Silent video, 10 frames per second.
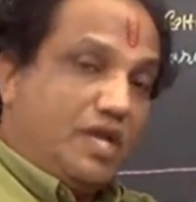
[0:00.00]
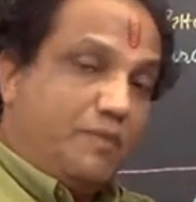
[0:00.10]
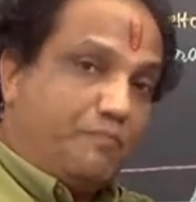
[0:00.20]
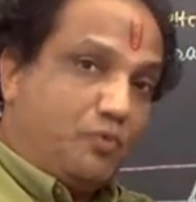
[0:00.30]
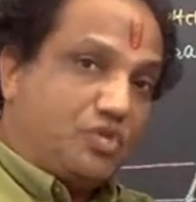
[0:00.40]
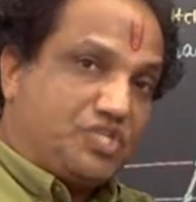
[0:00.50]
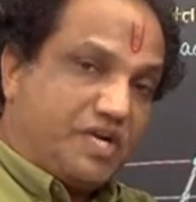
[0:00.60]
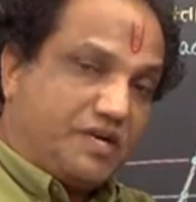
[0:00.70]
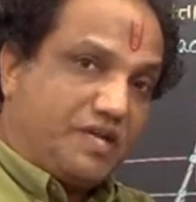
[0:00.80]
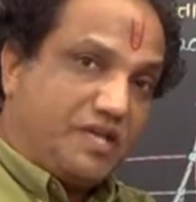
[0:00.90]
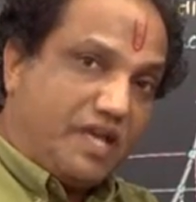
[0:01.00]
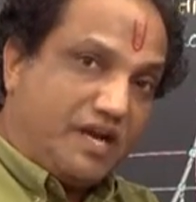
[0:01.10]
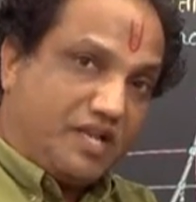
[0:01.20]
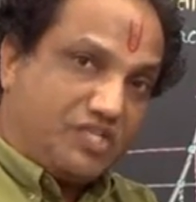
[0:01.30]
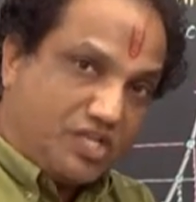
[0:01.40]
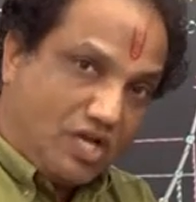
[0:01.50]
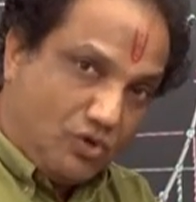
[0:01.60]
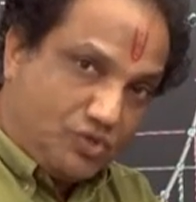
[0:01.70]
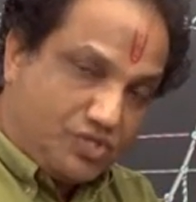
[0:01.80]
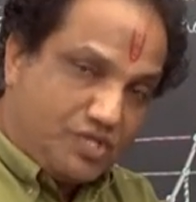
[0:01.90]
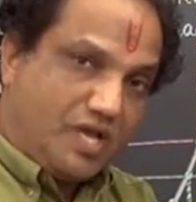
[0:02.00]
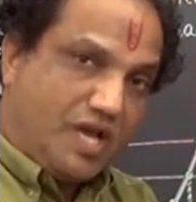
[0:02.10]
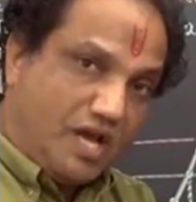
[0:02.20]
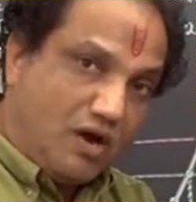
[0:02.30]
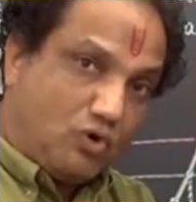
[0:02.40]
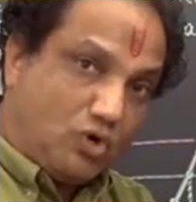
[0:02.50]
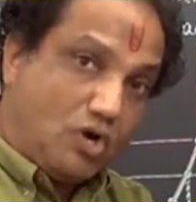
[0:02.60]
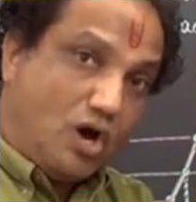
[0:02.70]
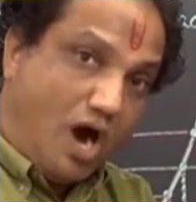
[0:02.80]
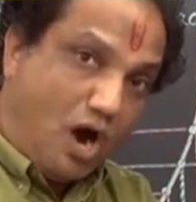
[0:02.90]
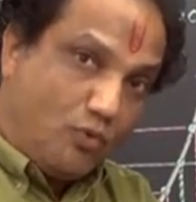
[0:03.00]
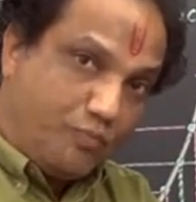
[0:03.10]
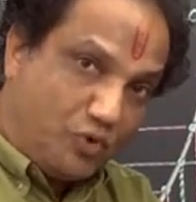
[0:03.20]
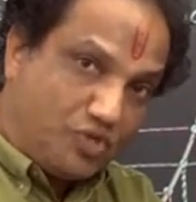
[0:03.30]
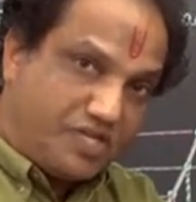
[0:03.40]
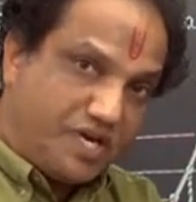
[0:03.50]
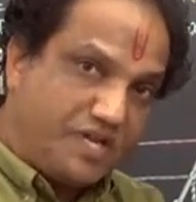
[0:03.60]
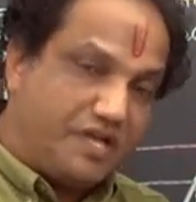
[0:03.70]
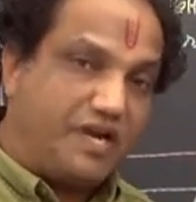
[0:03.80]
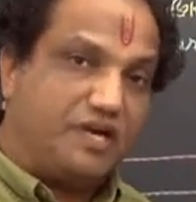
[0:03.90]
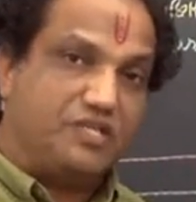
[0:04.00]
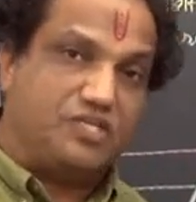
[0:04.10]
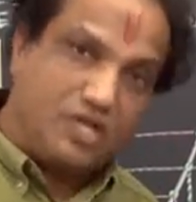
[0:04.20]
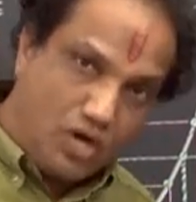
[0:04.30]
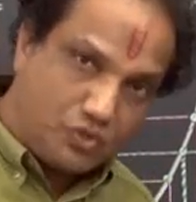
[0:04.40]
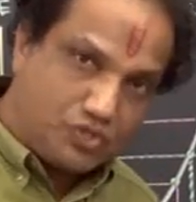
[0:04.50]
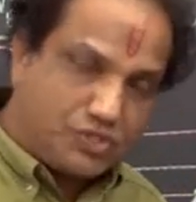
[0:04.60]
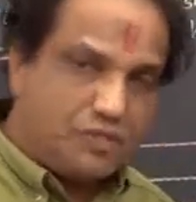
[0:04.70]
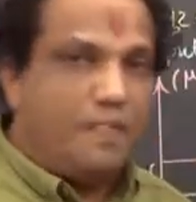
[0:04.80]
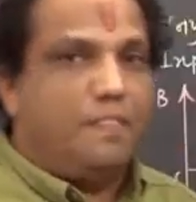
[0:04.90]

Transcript: input static characteristic curves and how to draw output static characteristic curves.